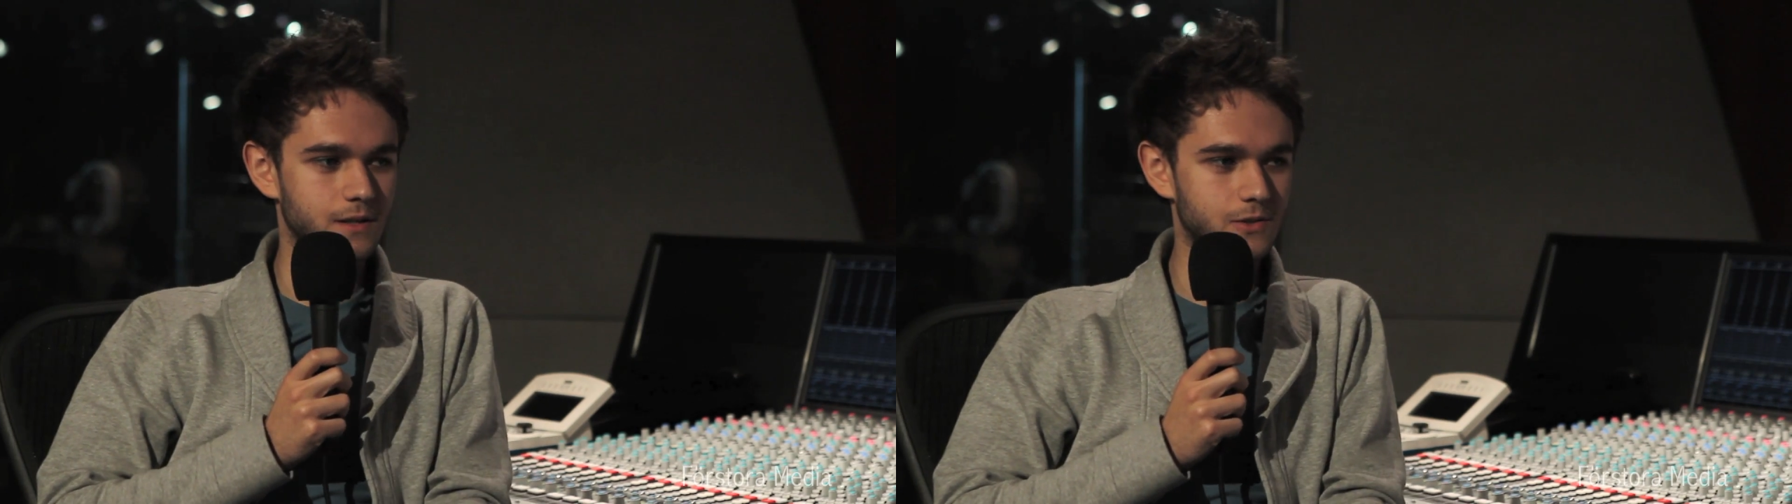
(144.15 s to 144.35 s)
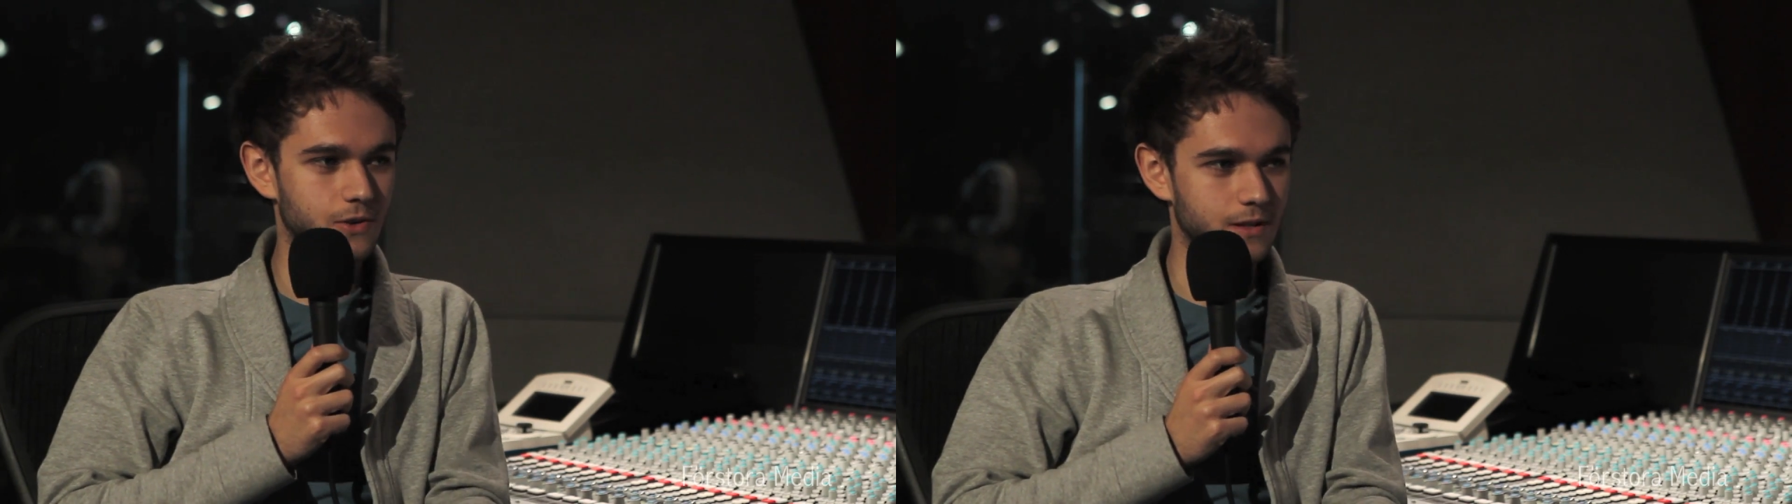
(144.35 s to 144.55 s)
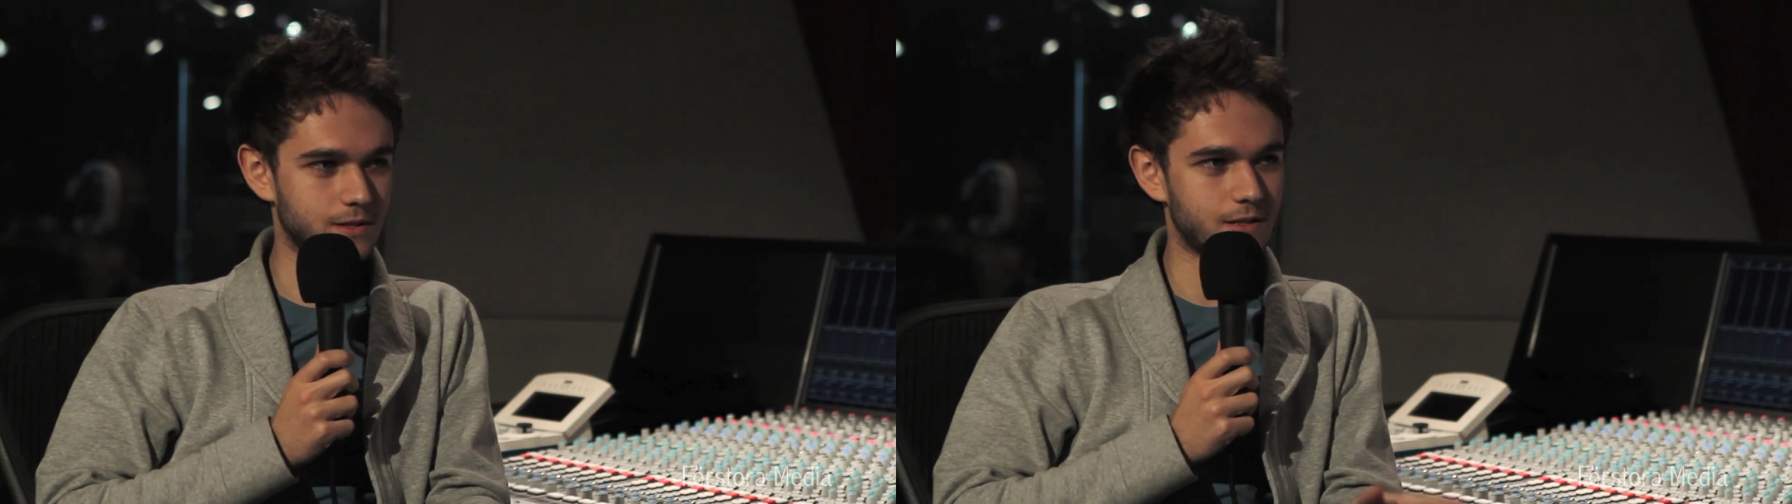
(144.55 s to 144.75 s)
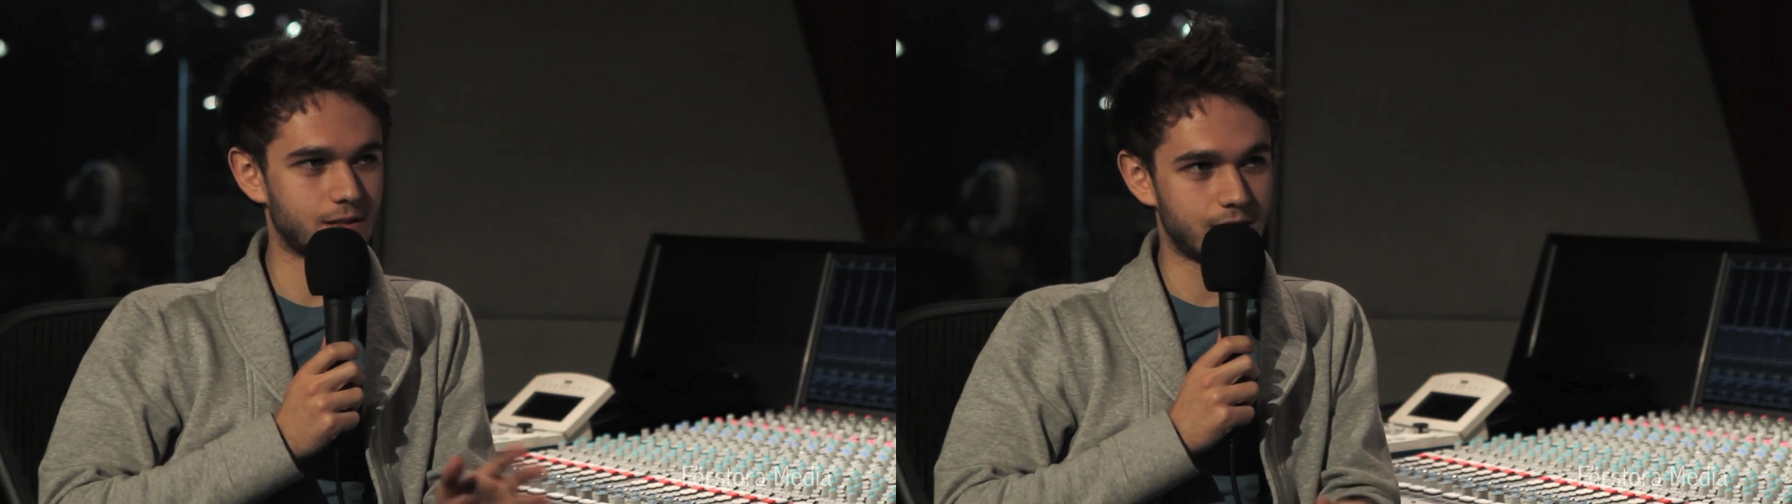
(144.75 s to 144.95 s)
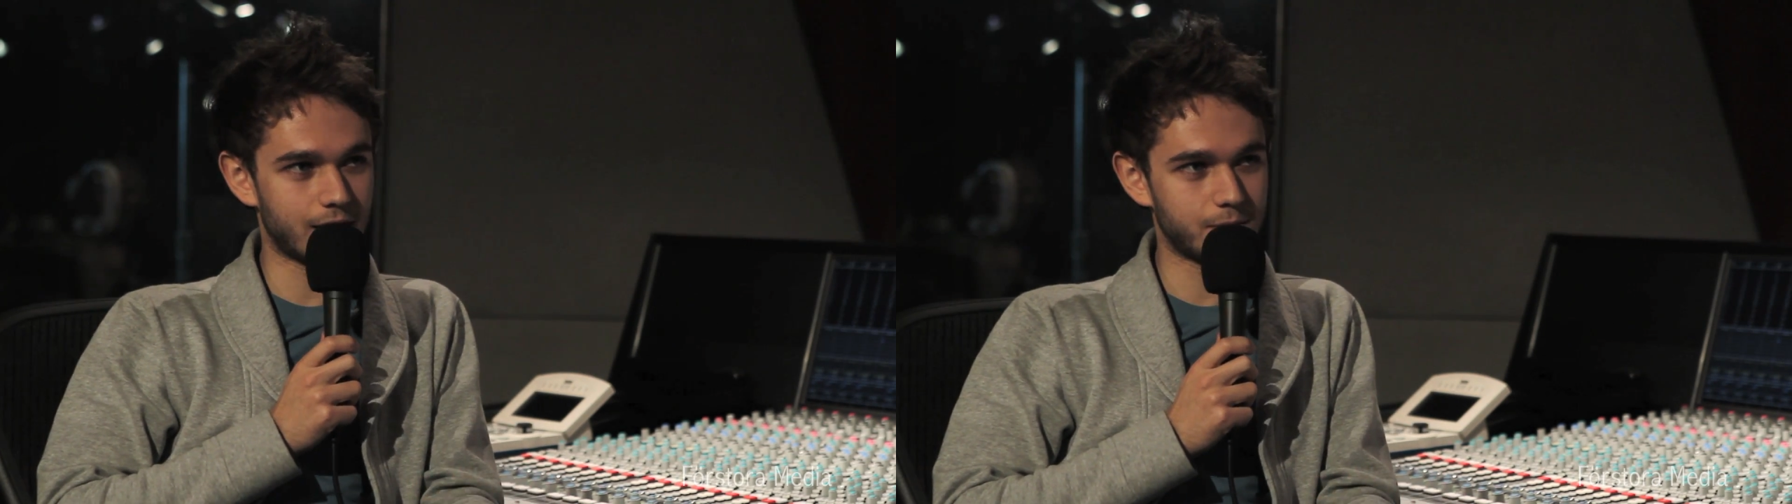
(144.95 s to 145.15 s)
Skrillex and
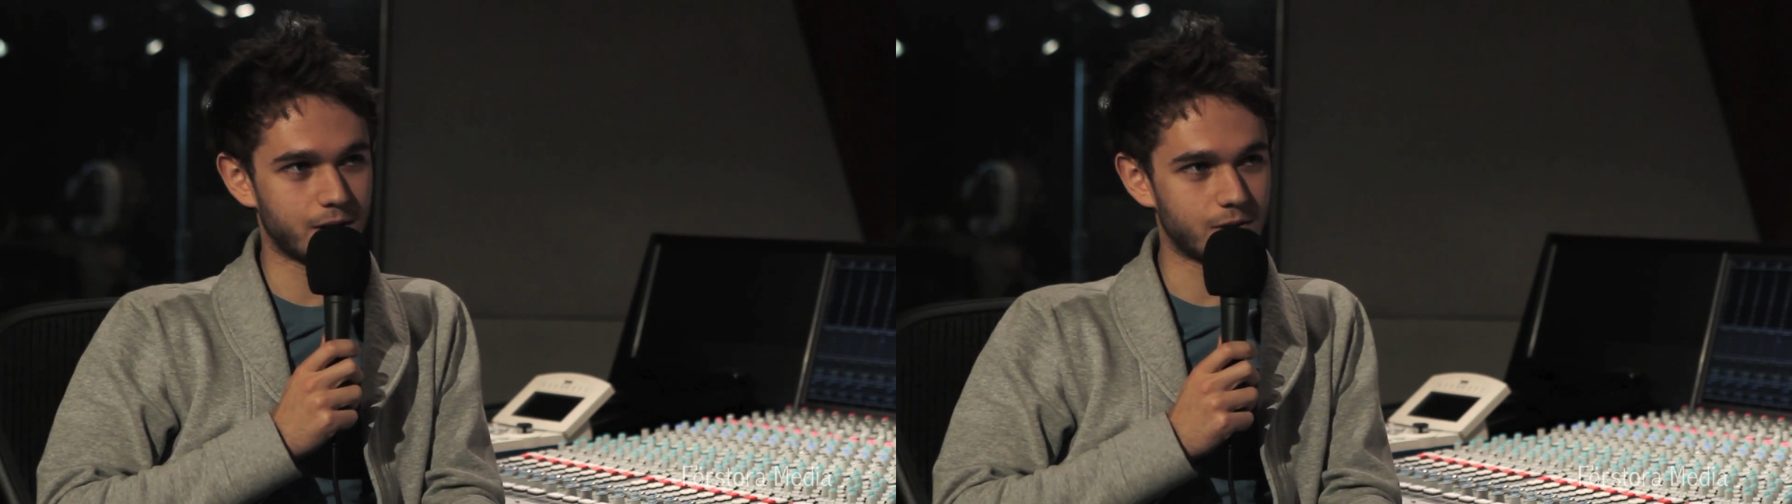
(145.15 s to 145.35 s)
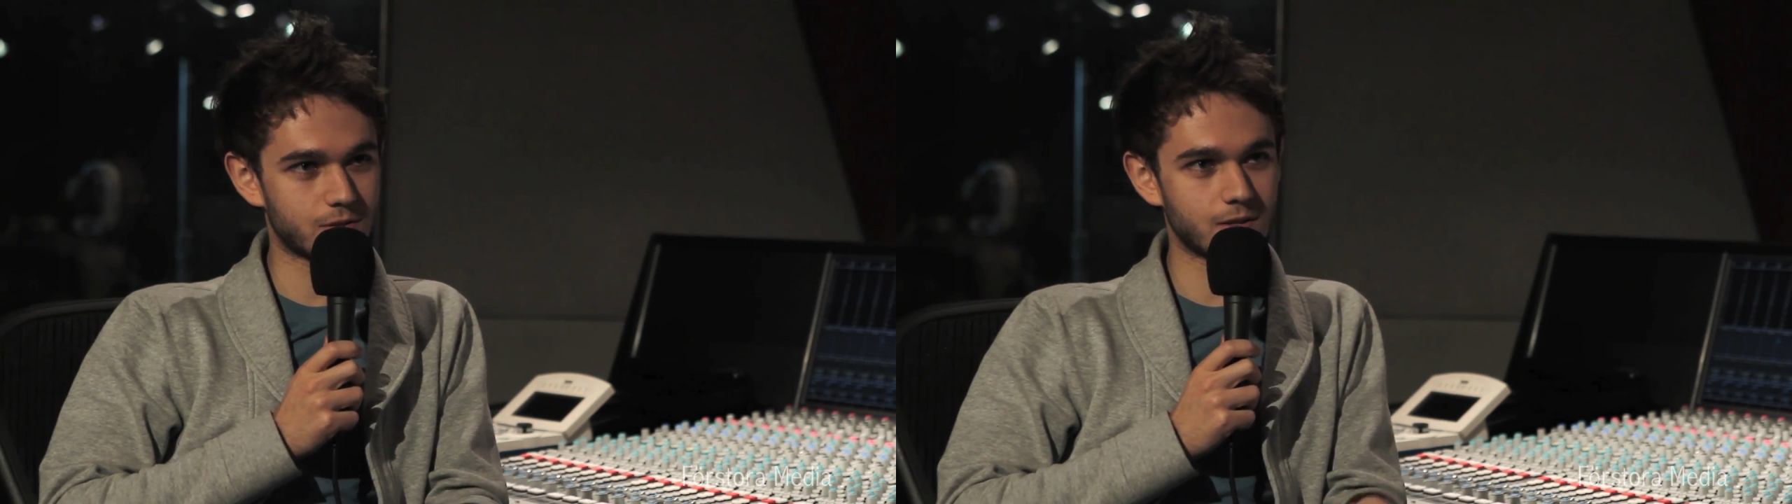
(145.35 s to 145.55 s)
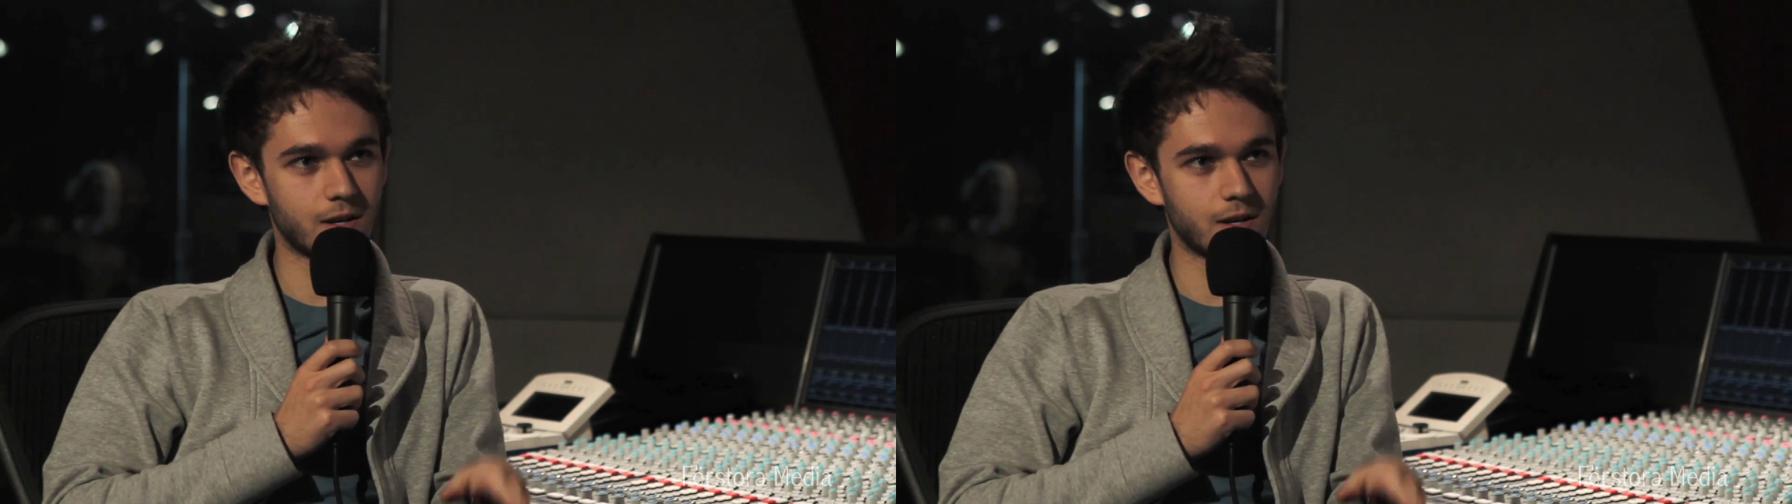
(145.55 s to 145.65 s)
then Deadmau5,